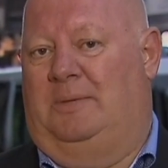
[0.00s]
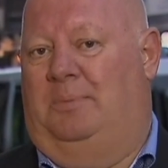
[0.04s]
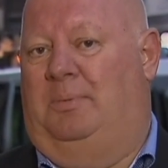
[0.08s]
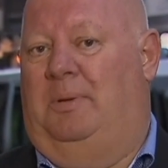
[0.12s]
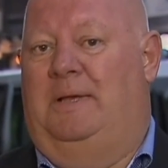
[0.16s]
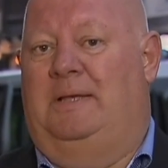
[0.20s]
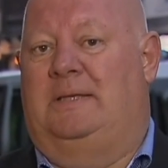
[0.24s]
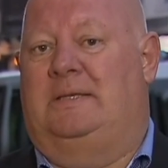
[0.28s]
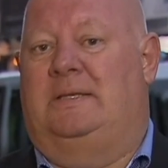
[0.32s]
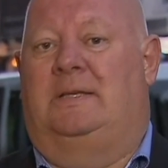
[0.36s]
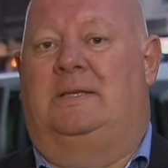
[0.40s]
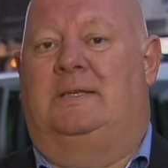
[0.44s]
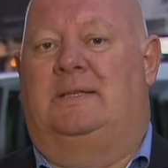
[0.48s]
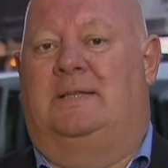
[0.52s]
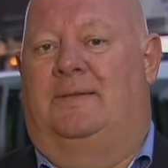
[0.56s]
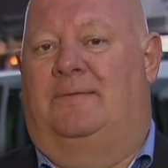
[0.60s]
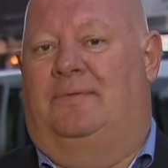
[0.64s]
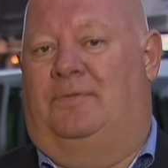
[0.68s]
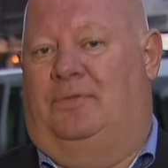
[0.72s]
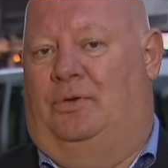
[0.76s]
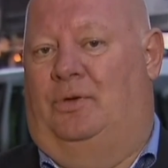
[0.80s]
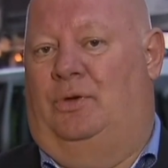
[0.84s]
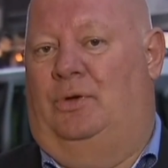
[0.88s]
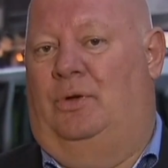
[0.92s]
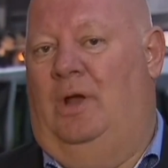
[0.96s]
a place that has lived
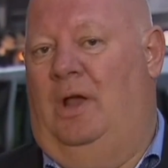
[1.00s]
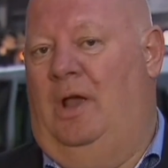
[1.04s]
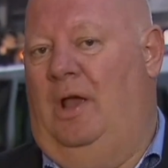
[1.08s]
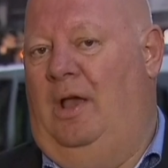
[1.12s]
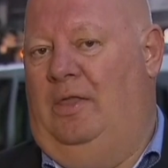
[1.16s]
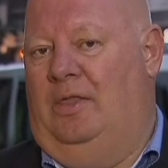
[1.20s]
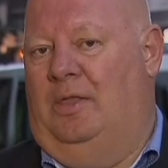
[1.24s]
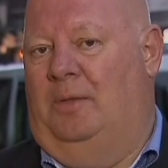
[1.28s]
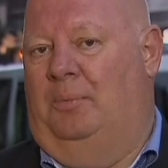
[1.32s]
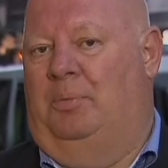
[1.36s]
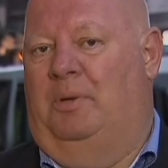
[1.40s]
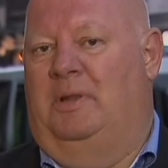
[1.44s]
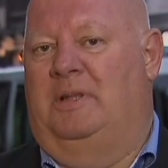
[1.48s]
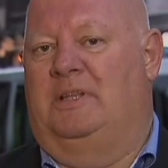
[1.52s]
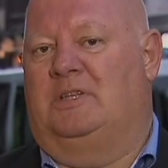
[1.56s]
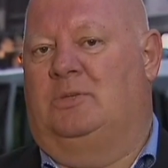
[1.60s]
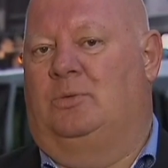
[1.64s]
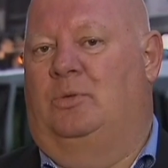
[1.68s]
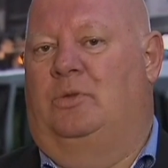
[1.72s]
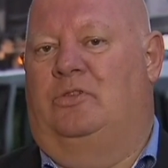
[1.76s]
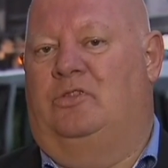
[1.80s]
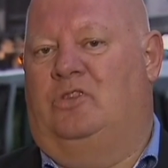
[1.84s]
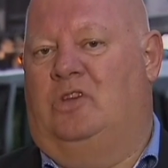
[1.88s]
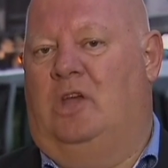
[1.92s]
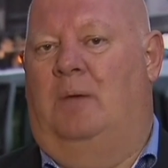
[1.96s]
through the Blitz
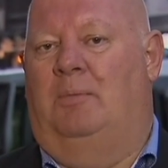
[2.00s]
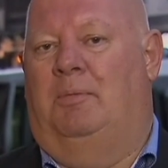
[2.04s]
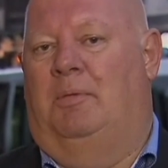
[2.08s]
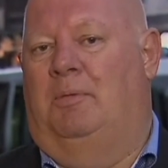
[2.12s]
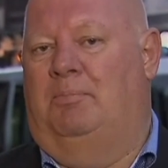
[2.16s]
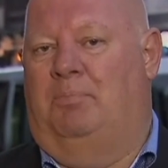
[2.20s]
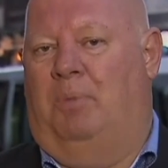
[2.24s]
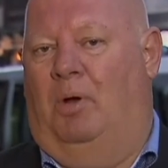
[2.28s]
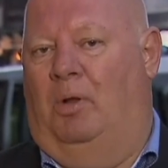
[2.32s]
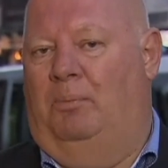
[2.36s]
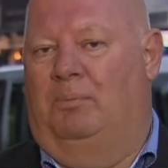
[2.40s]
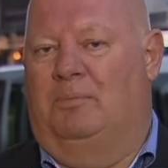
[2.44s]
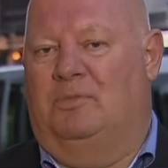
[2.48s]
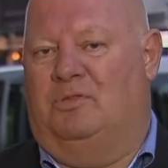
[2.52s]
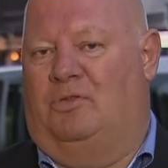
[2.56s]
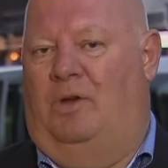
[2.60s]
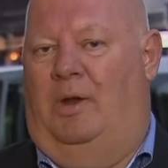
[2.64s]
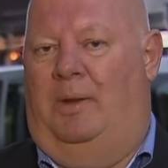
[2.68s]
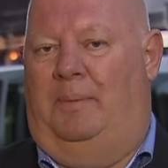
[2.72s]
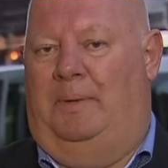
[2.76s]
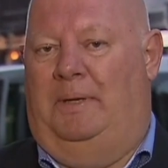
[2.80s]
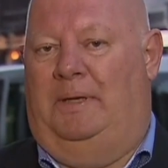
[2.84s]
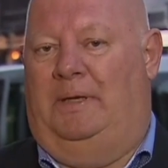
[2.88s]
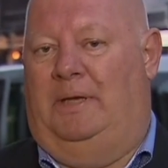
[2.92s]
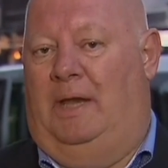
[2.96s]
with German bombs
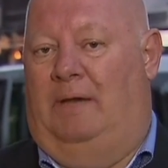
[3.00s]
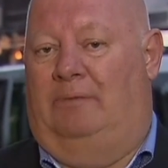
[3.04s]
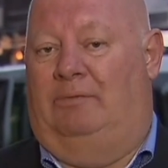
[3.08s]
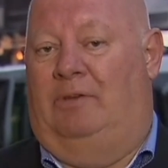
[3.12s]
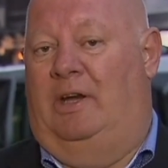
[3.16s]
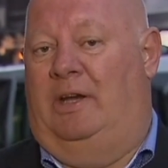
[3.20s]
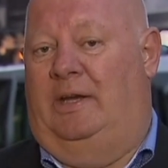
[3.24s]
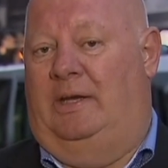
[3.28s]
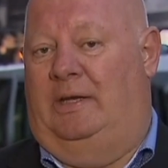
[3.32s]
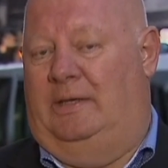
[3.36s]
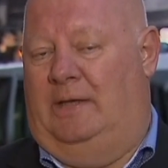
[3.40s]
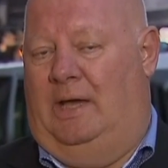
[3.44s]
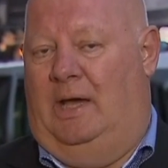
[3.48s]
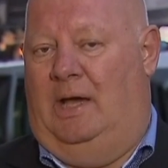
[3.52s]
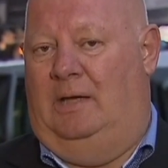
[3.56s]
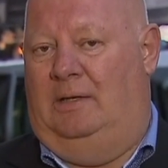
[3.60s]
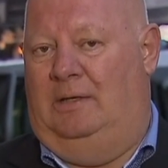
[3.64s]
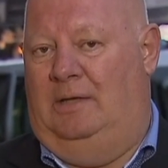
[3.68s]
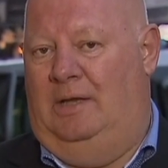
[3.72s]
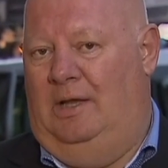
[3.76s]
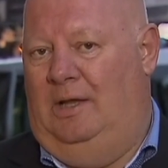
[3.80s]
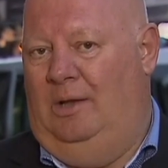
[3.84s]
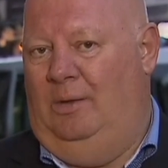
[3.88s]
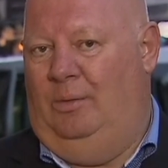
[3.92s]
raining, raining down,